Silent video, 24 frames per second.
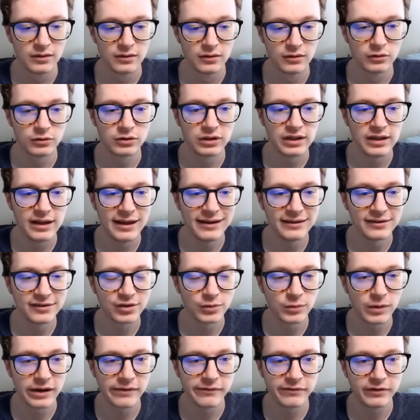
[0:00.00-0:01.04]
Okay,
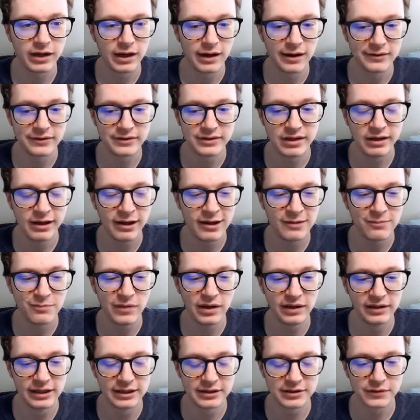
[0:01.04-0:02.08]
so I've got 10
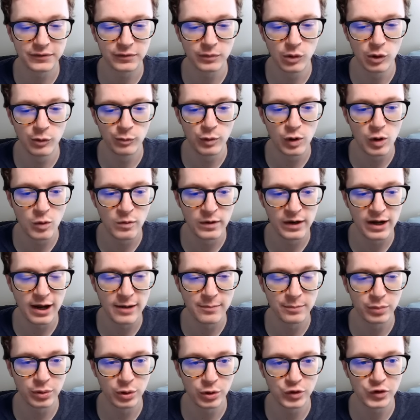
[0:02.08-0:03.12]
minutes from the moment I
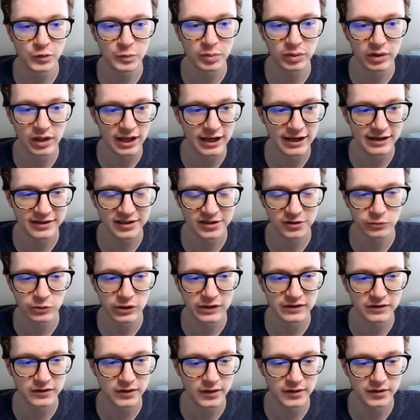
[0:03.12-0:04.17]
push play, so
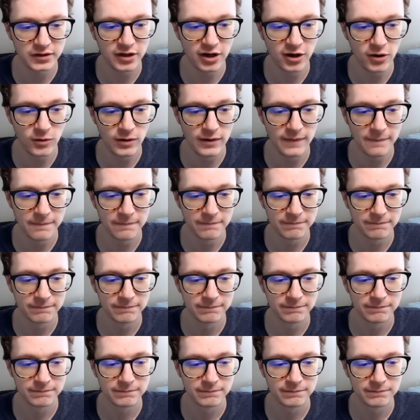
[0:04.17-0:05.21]
let's get going.
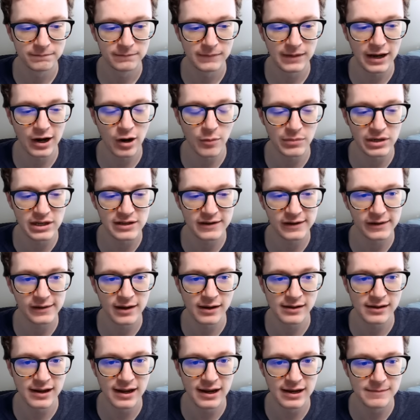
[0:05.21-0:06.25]
How many can
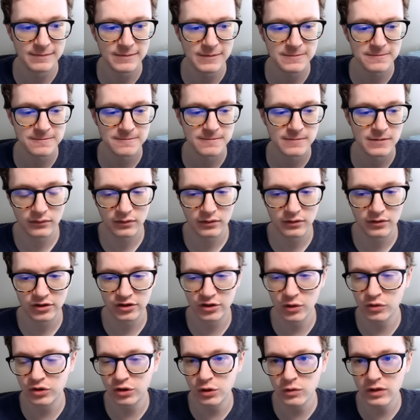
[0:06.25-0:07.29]
I name?
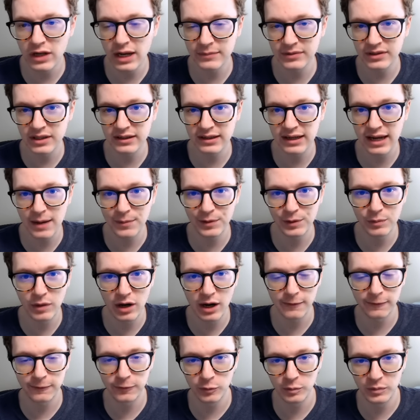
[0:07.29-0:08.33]
So 2 names that came to
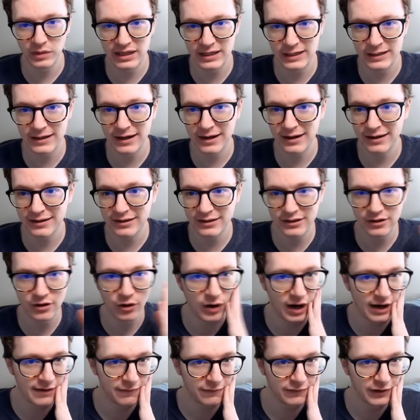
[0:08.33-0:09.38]
mind for me,
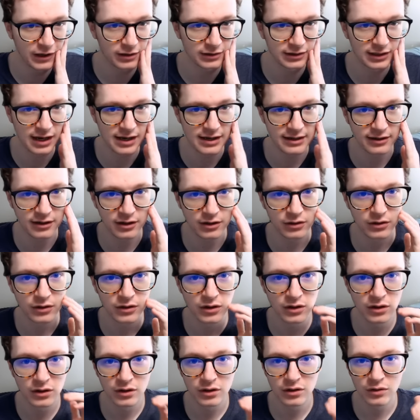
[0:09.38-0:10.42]
I felt like
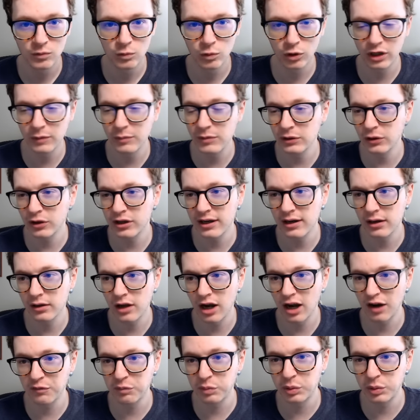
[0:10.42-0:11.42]
we're going to be looking at a lot of